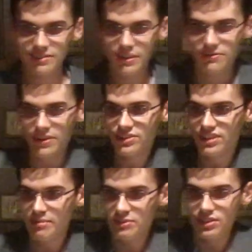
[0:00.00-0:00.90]
of our
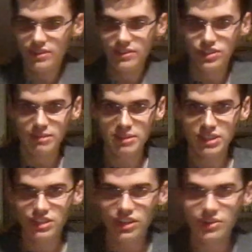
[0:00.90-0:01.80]
first episode of the Shimmy
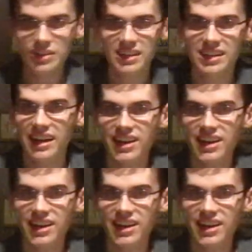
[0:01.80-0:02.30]
Show.